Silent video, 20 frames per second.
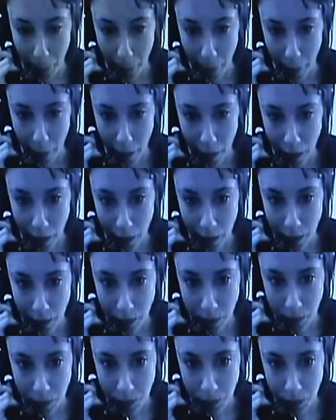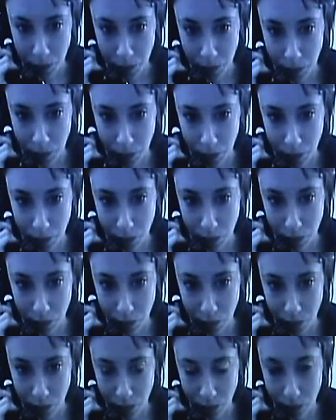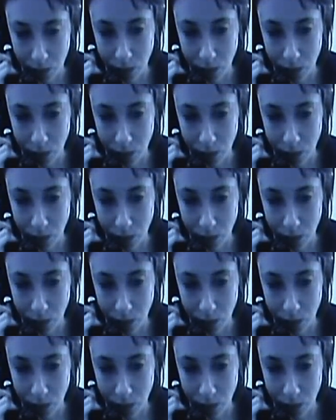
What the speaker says: No words are spoken by the person on screen.